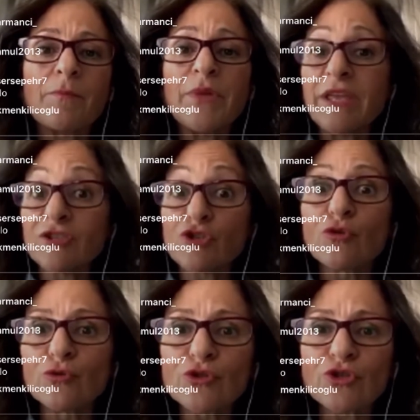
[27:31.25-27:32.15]
be a
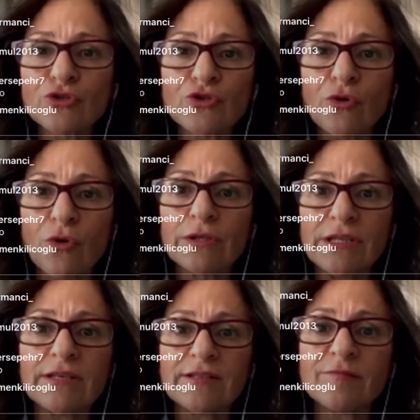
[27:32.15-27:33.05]
solution to all
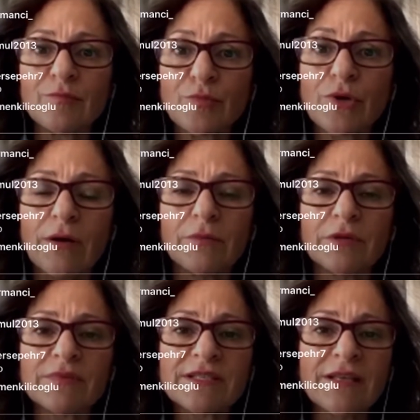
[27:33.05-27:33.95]
these
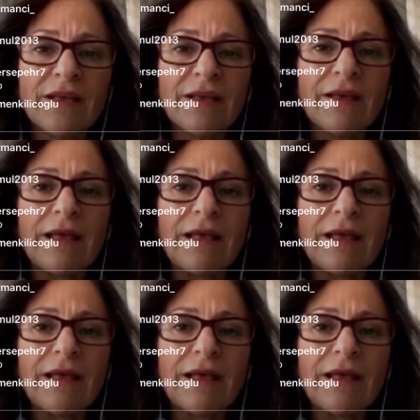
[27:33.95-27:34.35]
problems.